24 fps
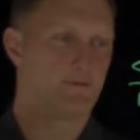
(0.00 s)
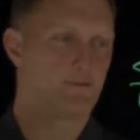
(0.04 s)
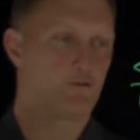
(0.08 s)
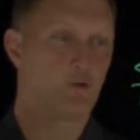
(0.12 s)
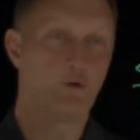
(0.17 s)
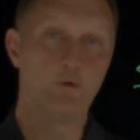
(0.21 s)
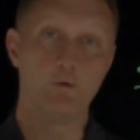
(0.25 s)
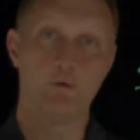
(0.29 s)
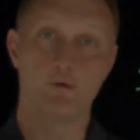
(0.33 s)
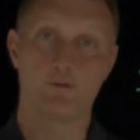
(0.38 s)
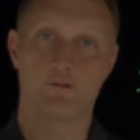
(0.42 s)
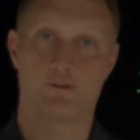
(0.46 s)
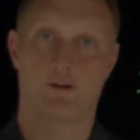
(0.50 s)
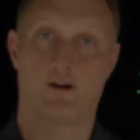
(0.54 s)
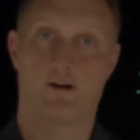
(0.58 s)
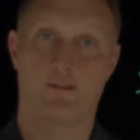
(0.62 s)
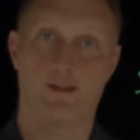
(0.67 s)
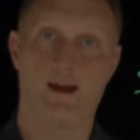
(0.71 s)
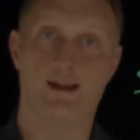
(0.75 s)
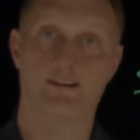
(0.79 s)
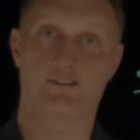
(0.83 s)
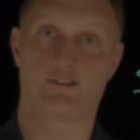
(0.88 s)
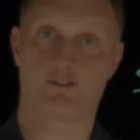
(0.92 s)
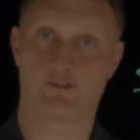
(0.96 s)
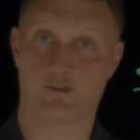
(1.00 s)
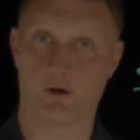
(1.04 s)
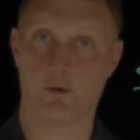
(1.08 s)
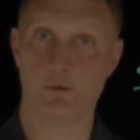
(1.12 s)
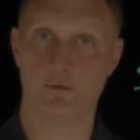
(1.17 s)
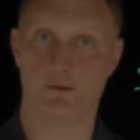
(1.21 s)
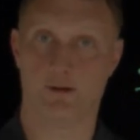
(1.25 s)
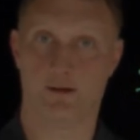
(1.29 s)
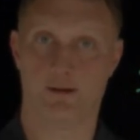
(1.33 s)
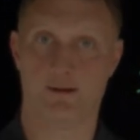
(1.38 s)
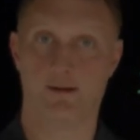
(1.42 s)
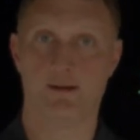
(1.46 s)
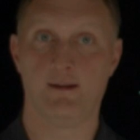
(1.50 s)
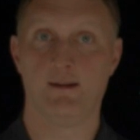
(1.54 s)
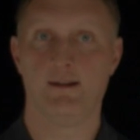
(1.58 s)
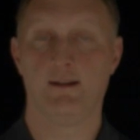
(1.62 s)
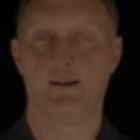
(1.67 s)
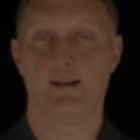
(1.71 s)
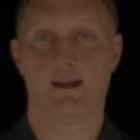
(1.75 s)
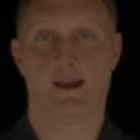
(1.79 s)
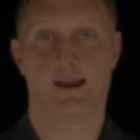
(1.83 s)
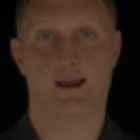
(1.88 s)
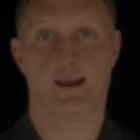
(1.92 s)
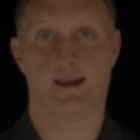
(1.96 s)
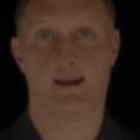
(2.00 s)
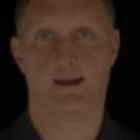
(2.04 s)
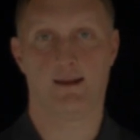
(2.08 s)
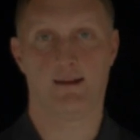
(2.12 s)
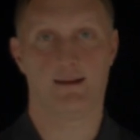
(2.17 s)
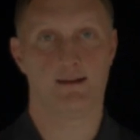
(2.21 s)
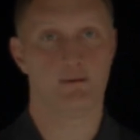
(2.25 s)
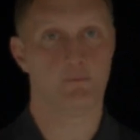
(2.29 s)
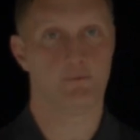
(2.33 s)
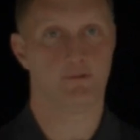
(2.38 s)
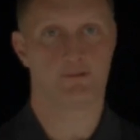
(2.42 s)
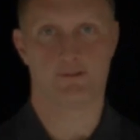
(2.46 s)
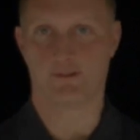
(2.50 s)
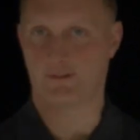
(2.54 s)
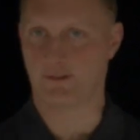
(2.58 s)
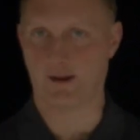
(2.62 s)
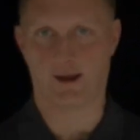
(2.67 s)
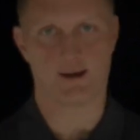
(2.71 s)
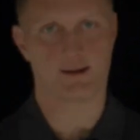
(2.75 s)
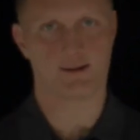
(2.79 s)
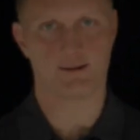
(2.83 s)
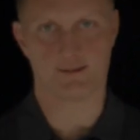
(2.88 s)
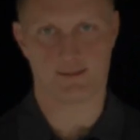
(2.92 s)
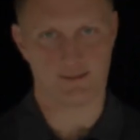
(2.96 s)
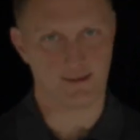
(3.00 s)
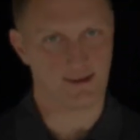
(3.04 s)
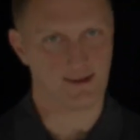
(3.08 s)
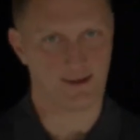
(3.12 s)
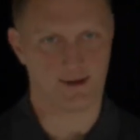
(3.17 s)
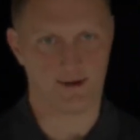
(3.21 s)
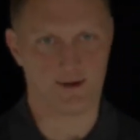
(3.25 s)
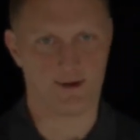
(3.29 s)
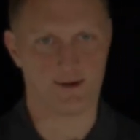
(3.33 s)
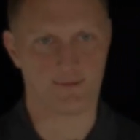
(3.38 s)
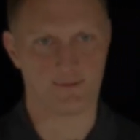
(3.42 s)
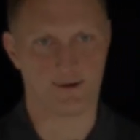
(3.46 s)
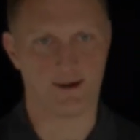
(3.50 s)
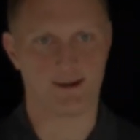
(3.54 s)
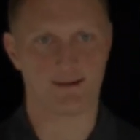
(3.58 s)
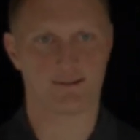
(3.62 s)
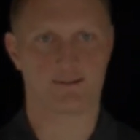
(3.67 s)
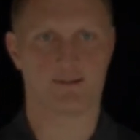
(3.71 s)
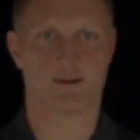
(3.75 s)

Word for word: tools and all that stolen, and it was just not a good thing at all, right?